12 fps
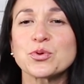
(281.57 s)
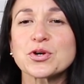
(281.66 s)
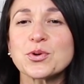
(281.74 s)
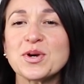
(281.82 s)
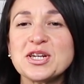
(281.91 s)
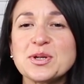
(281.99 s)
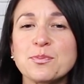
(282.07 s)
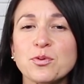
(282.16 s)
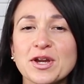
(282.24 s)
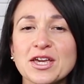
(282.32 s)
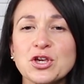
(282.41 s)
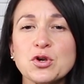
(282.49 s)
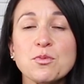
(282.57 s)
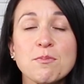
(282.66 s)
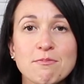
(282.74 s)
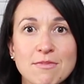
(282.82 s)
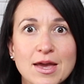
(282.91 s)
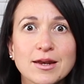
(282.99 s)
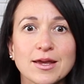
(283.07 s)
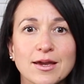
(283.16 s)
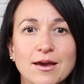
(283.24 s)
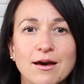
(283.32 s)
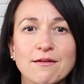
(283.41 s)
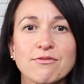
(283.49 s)
we're going to bring you
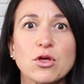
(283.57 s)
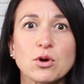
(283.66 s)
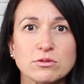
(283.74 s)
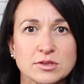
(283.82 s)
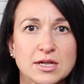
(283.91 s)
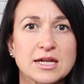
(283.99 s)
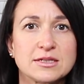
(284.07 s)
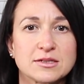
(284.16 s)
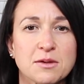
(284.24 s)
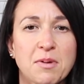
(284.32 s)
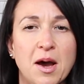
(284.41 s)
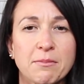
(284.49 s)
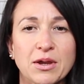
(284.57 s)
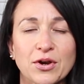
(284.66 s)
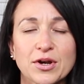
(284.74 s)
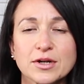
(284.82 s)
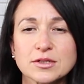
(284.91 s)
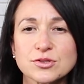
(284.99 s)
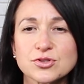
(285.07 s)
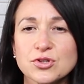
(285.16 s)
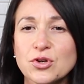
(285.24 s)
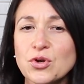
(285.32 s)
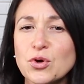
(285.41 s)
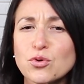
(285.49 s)
many of those Instant Pot miracles,
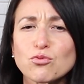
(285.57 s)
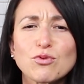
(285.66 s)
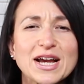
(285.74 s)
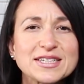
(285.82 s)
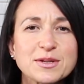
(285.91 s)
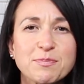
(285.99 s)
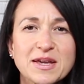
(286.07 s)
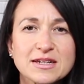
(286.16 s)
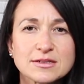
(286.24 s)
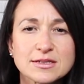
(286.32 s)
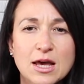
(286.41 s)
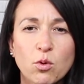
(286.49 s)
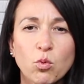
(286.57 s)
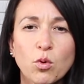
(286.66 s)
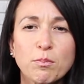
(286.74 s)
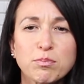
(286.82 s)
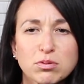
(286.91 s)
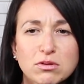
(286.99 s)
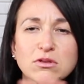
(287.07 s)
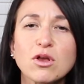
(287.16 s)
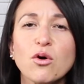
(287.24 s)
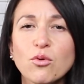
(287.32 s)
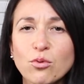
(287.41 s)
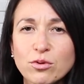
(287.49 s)
recipes that will
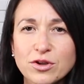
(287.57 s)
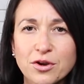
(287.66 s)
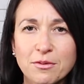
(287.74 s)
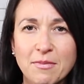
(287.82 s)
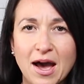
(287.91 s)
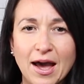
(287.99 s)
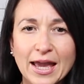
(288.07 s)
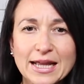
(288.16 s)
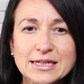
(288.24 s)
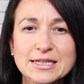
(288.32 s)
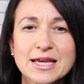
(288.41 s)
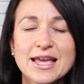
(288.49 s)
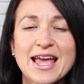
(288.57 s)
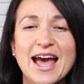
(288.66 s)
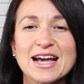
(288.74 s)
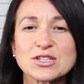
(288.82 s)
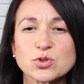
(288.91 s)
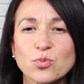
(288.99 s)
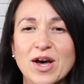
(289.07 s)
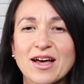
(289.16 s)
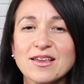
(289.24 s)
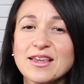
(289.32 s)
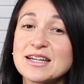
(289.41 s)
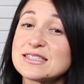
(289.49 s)
blow your mind, as
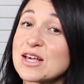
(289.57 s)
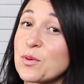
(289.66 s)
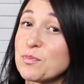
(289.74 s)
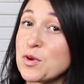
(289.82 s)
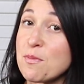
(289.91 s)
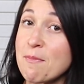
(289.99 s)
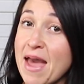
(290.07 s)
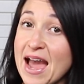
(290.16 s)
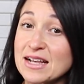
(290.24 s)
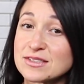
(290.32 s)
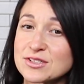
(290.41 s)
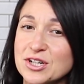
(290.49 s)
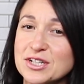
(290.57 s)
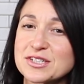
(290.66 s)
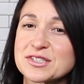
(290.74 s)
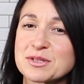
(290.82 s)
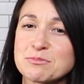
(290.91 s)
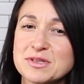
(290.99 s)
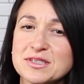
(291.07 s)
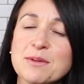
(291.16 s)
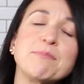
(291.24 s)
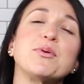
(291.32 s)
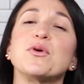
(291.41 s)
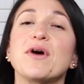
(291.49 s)
well as help you master some
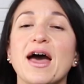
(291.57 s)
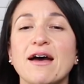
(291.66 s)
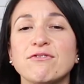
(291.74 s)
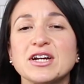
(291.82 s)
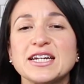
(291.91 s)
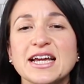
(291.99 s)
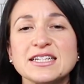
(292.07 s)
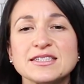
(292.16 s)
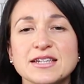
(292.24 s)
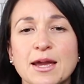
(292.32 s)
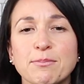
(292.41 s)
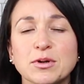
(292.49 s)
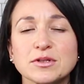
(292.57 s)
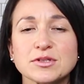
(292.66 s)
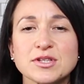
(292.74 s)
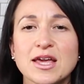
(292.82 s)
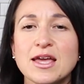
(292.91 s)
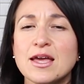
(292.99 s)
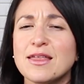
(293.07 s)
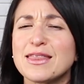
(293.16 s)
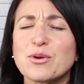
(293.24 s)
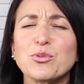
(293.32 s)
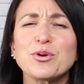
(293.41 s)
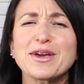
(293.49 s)
simple everyday staples
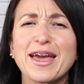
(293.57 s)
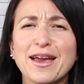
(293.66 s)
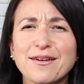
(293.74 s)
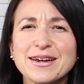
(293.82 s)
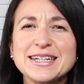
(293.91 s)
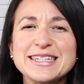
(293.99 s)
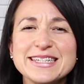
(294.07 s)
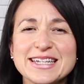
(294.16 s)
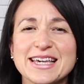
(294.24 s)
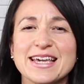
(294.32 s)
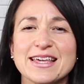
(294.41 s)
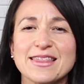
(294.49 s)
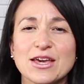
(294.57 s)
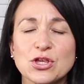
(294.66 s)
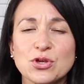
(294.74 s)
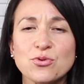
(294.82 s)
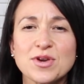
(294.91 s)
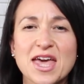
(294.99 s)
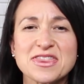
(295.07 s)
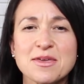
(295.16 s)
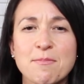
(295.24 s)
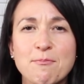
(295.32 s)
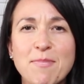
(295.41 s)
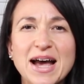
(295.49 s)
that will guarantee that you get
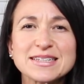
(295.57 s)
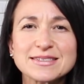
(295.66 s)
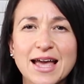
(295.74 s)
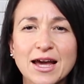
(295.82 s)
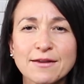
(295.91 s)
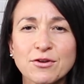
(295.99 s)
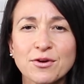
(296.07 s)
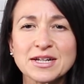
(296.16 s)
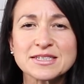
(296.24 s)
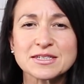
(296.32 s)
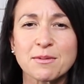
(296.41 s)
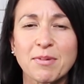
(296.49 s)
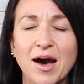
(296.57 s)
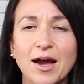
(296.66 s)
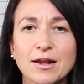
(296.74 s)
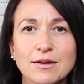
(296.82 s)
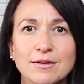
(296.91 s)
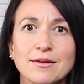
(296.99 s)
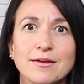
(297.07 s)
the best out of your Instant Pot